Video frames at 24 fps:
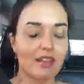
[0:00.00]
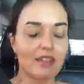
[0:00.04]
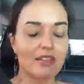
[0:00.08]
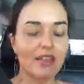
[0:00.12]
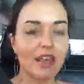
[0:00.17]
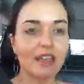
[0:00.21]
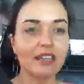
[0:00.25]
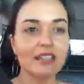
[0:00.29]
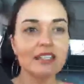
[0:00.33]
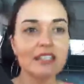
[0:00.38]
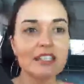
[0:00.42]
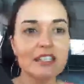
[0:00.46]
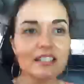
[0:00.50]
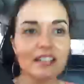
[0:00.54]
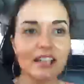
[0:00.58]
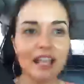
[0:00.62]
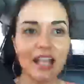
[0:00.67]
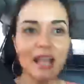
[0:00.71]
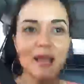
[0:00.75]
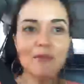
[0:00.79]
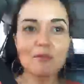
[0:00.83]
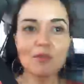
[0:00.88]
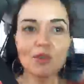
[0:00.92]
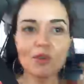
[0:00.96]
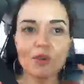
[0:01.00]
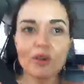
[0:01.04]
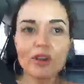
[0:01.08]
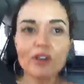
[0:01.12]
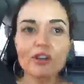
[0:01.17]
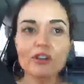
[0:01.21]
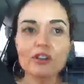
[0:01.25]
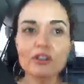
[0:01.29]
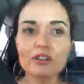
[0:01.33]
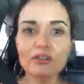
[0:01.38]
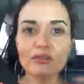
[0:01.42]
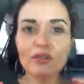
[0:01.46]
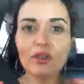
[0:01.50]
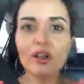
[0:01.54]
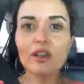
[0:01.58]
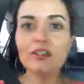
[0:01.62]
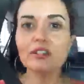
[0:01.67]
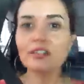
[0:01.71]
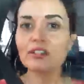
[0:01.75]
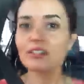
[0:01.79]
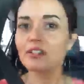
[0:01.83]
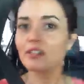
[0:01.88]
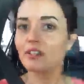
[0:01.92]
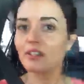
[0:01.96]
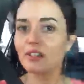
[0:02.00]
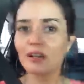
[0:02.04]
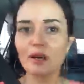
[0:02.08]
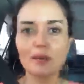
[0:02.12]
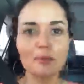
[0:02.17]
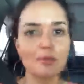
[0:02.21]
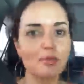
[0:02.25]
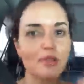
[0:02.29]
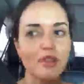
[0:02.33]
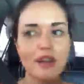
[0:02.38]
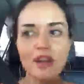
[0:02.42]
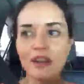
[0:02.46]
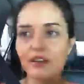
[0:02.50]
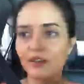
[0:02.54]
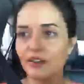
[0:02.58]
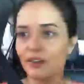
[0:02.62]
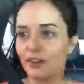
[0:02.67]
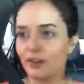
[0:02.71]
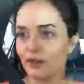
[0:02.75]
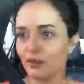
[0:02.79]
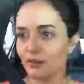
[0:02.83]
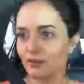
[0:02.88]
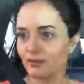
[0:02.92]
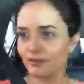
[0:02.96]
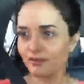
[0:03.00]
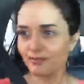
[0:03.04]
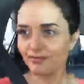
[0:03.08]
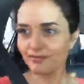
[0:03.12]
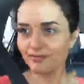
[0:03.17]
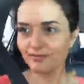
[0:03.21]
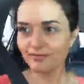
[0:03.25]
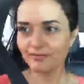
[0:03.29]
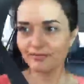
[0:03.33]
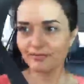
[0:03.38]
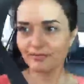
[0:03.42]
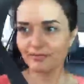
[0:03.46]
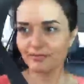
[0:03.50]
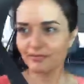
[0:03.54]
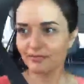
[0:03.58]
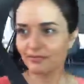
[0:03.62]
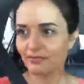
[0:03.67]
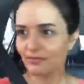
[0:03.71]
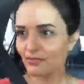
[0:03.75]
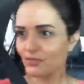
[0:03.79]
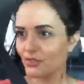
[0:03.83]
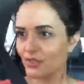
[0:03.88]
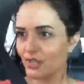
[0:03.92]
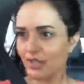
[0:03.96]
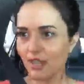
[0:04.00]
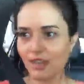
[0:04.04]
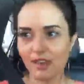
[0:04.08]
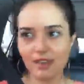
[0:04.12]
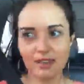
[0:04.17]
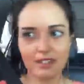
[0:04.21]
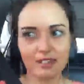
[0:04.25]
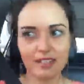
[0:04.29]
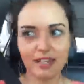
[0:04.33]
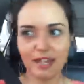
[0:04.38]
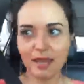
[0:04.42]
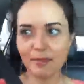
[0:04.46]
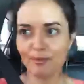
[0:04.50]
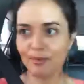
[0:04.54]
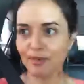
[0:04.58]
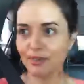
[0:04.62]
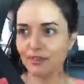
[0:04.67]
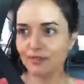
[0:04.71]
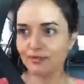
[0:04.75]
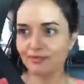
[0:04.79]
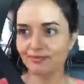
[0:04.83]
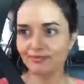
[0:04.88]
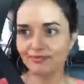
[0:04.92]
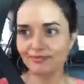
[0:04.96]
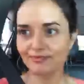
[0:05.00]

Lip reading: that same critical voice is going to apply to you. You can't escape it.